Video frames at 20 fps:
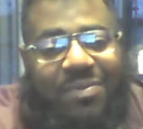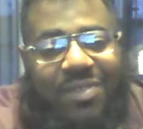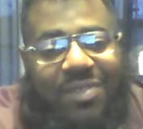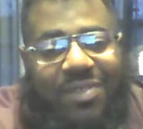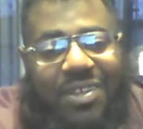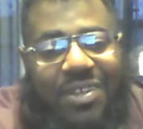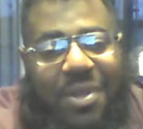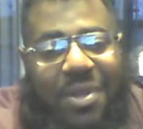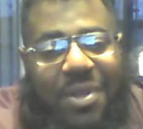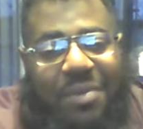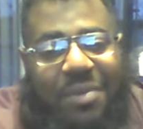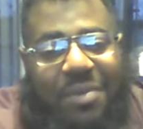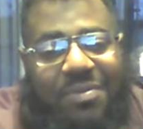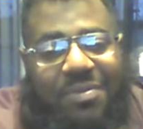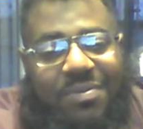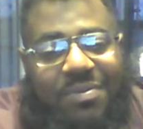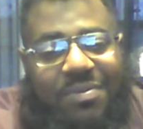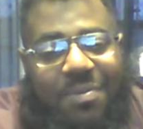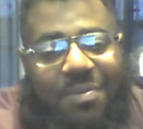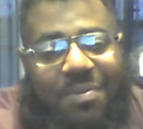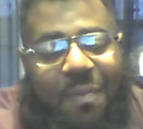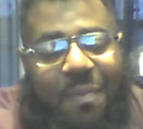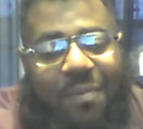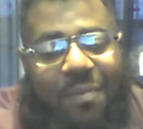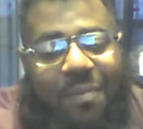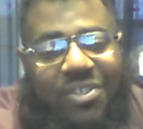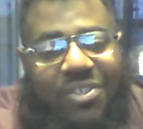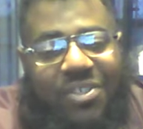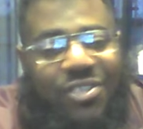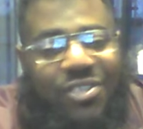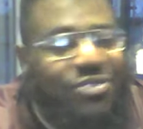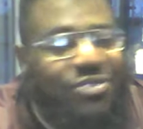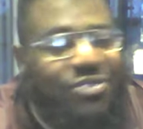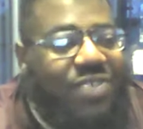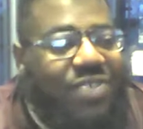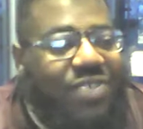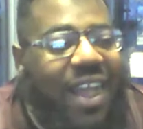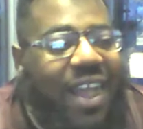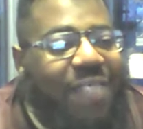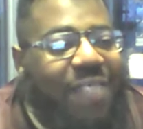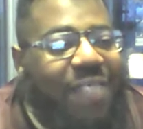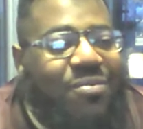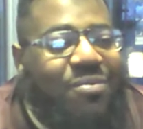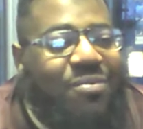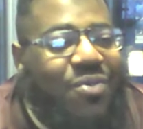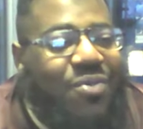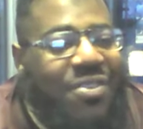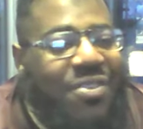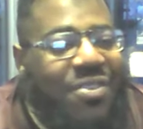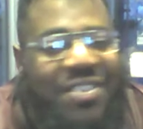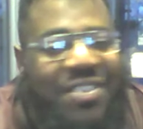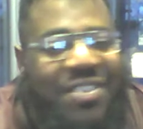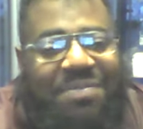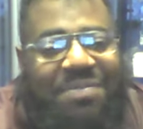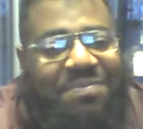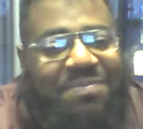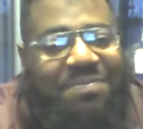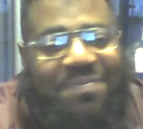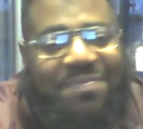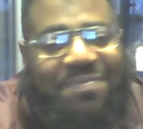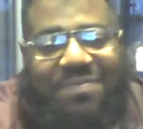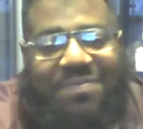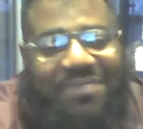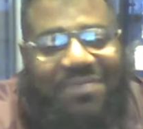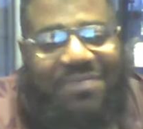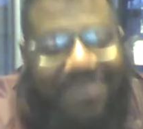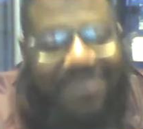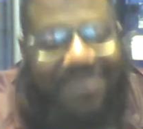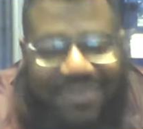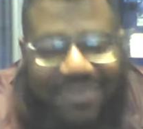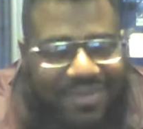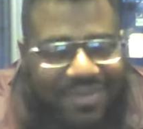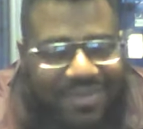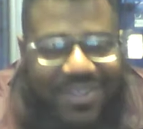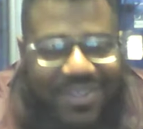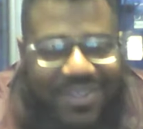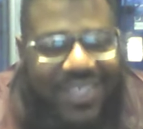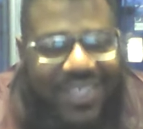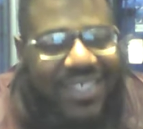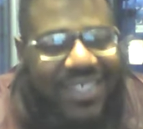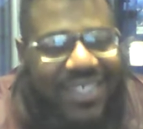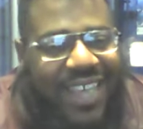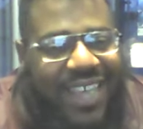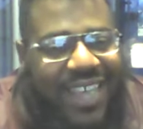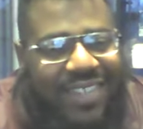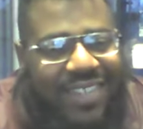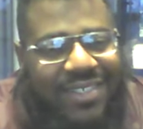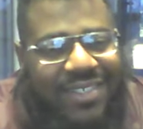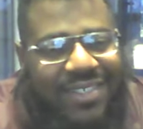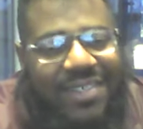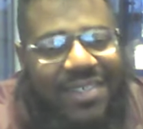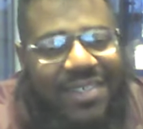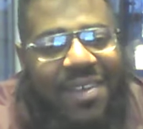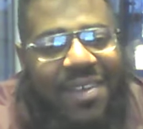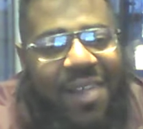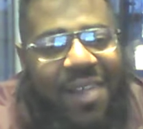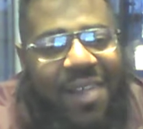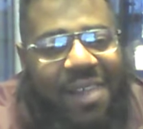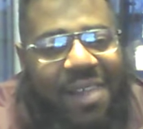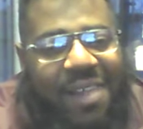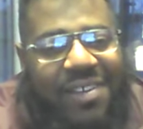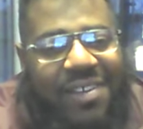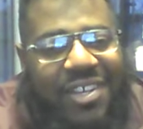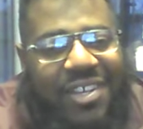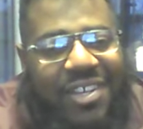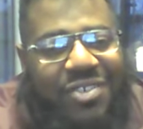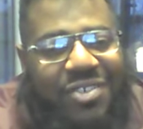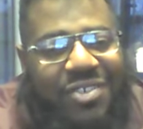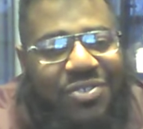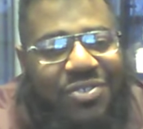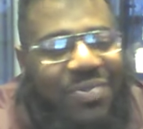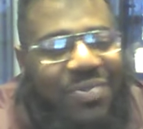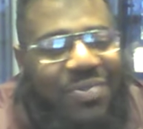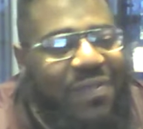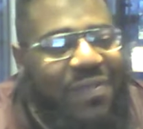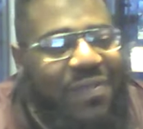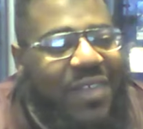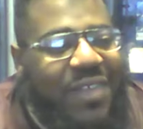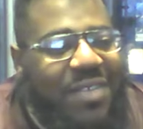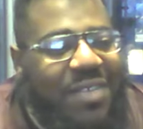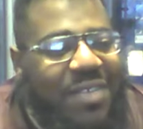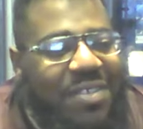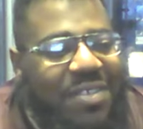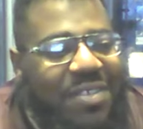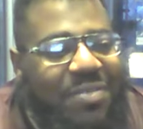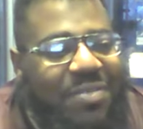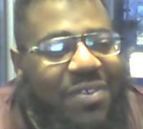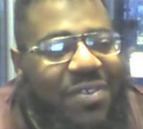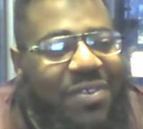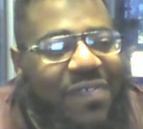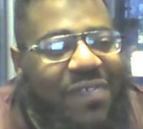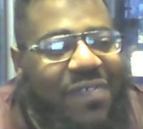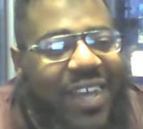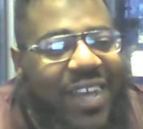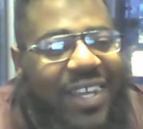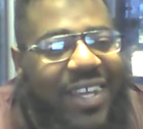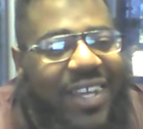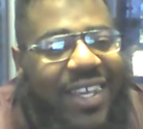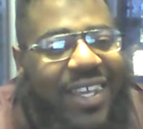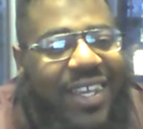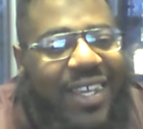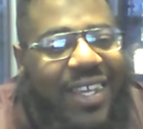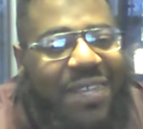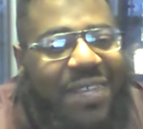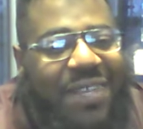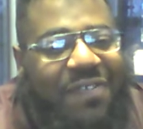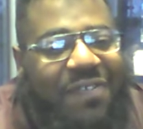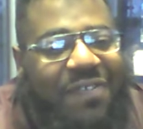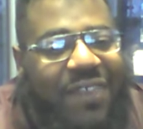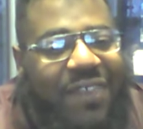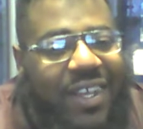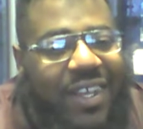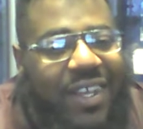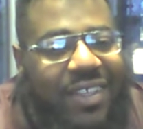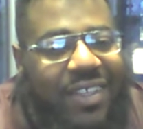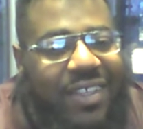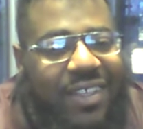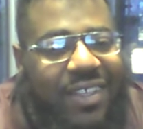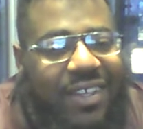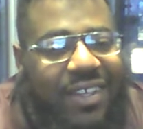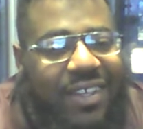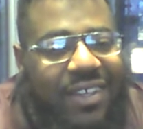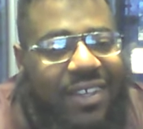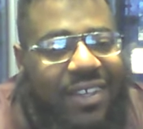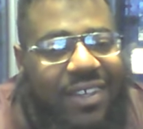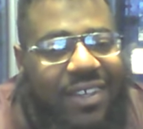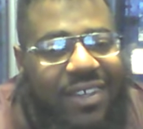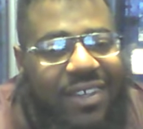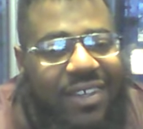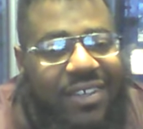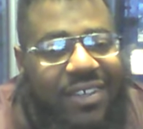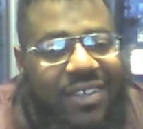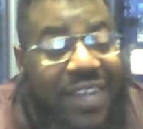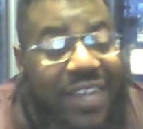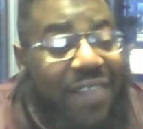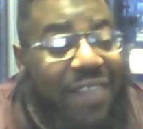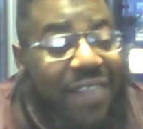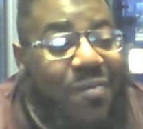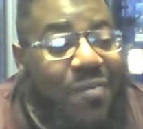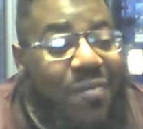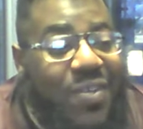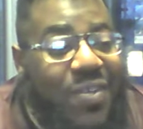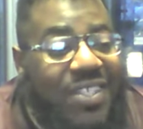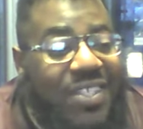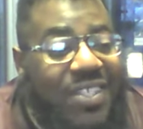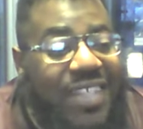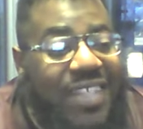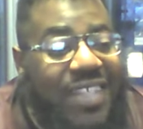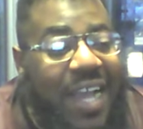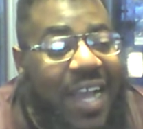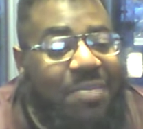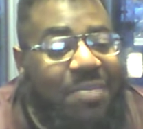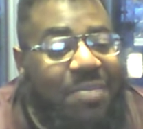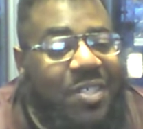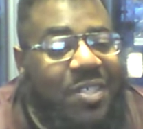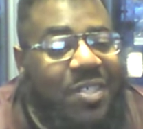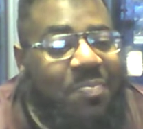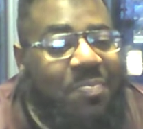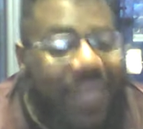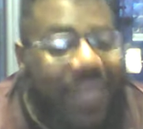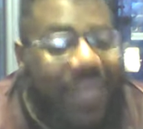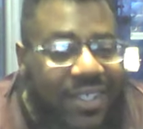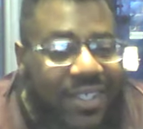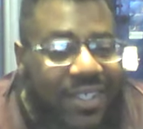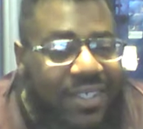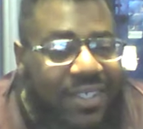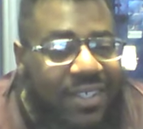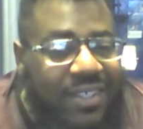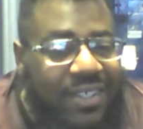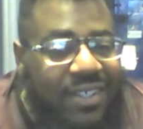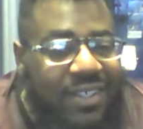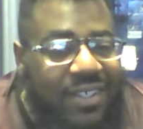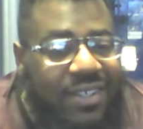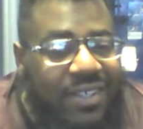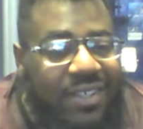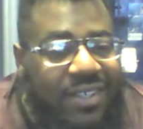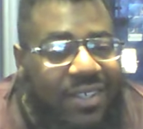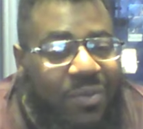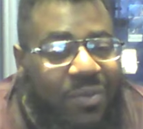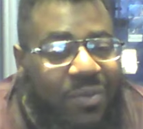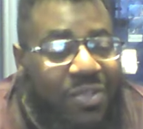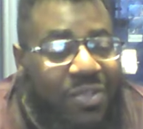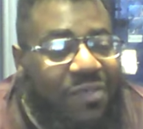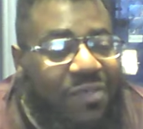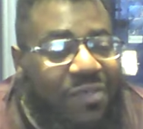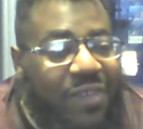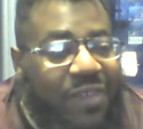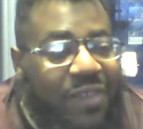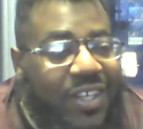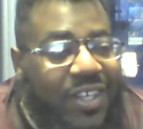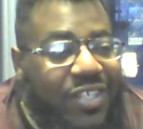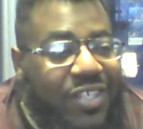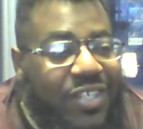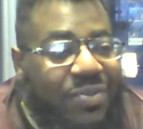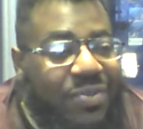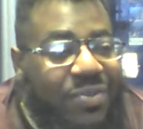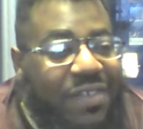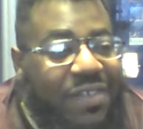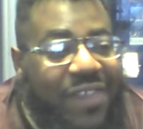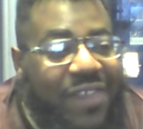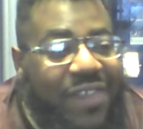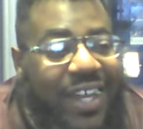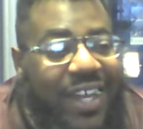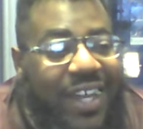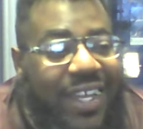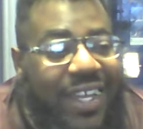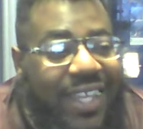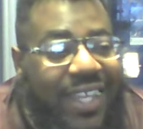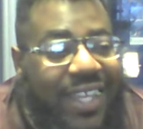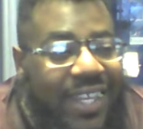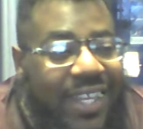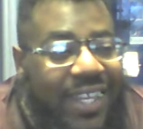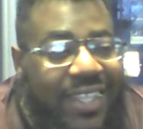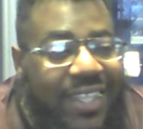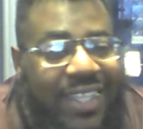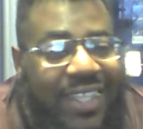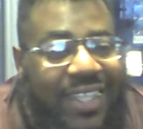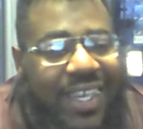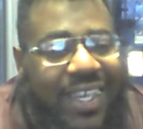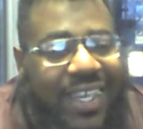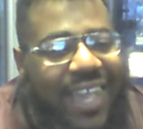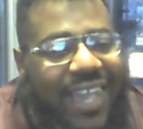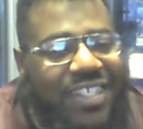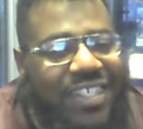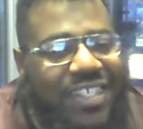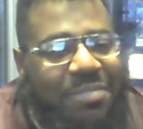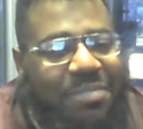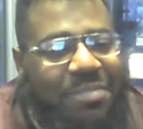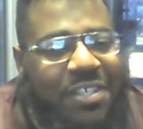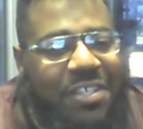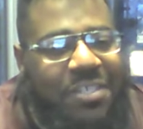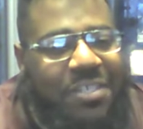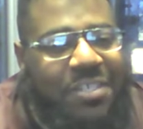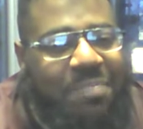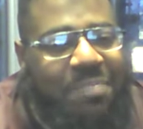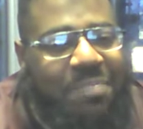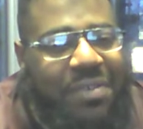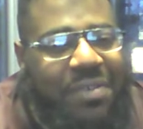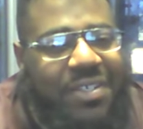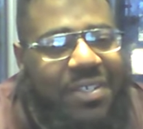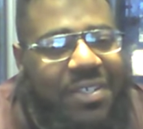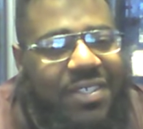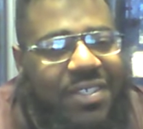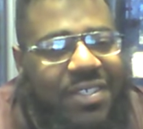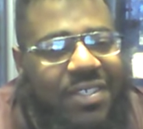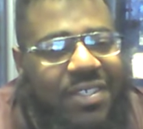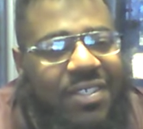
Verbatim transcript: You know, tells you, you gotta have more than sex in twin flame demo to validate any fucking thing. You gotta have more than time spent with your fucking twin to validate anything. It has to be experience.